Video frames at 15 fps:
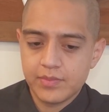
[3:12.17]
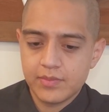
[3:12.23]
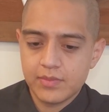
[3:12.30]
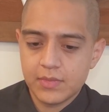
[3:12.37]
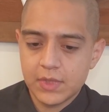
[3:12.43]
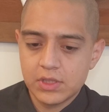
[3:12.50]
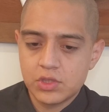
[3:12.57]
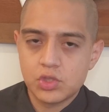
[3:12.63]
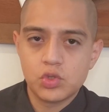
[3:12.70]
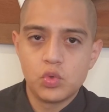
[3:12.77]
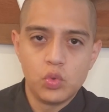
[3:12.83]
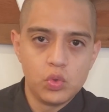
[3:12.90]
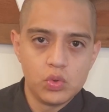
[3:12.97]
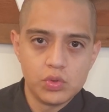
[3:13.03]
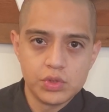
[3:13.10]

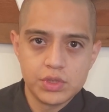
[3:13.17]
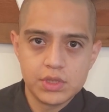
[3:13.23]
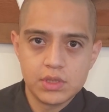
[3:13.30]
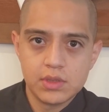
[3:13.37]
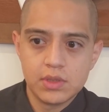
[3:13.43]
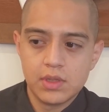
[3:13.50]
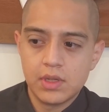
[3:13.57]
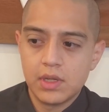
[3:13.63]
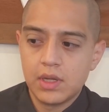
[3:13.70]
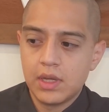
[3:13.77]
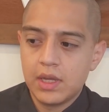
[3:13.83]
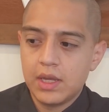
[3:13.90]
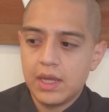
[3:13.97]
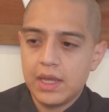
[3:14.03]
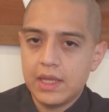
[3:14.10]
schools,
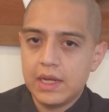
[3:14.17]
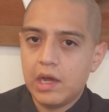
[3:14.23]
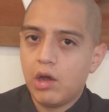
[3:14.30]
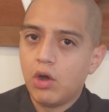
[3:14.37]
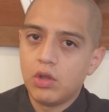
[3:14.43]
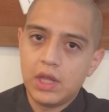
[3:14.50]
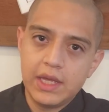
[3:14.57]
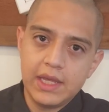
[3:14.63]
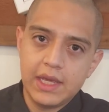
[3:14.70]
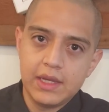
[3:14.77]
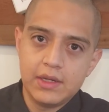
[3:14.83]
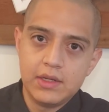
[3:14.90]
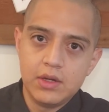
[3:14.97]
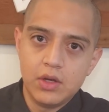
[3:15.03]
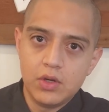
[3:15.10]
and all I
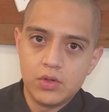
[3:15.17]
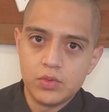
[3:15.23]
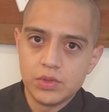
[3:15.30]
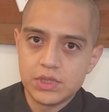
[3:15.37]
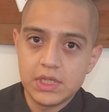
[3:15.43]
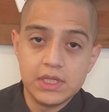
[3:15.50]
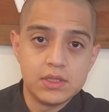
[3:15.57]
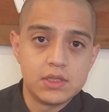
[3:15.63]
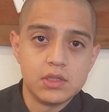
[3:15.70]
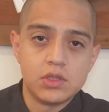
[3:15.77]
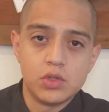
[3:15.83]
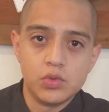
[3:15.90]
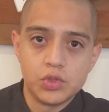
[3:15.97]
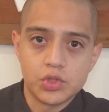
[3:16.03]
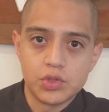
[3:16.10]
had known was
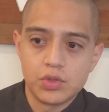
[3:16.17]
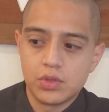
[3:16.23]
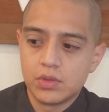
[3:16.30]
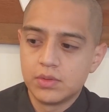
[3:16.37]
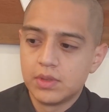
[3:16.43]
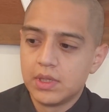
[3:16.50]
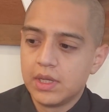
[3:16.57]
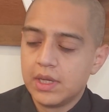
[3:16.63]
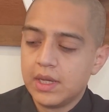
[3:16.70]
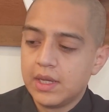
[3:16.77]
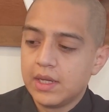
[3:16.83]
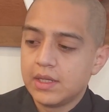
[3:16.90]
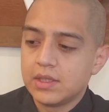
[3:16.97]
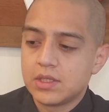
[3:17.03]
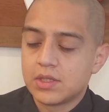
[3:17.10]
institutional.
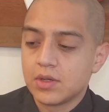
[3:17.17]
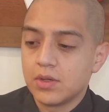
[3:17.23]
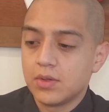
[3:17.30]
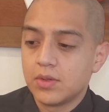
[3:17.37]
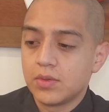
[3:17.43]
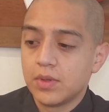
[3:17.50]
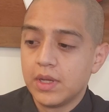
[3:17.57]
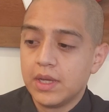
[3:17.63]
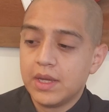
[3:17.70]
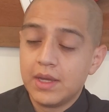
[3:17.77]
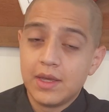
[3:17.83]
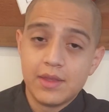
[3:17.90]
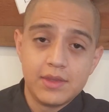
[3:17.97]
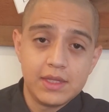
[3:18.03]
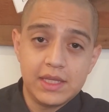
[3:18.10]
And so
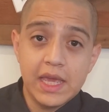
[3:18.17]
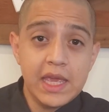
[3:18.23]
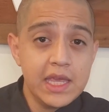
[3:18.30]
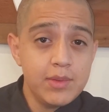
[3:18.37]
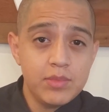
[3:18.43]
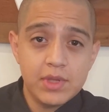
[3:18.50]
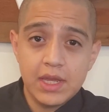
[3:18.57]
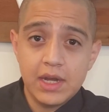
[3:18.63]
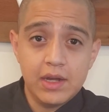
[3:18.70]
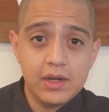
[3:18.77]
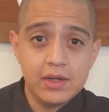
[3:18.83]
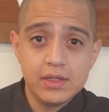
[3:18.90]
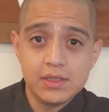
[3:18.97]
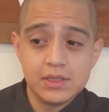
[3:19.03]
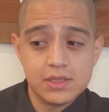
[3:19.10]
the game there
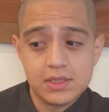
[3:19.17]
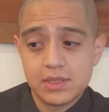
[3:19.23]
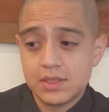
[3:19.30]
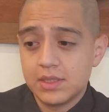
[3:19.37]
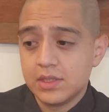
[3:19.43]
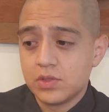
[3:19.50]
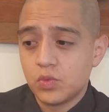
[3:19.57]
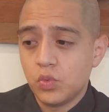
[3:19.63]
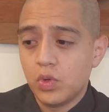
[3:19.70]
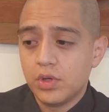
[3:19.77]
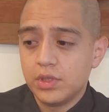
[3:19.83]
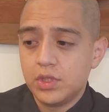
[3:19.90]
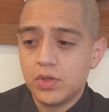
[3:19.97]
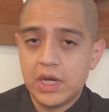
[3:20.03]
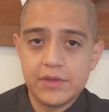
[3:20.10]
is one
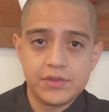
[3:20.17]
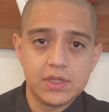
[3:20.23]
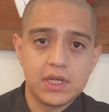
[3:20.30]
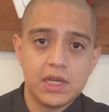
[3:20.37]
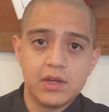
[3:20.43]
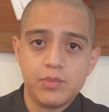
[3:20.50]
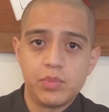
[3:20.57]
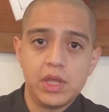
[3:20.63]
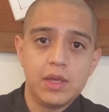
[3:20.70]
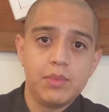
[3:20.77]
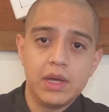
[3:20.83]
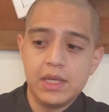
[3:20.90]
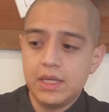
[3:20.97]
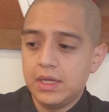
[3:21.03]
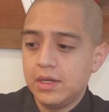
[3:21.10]
that you'll have to kind of play
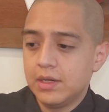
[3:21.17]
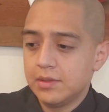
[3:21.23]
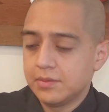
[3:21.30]
by ear.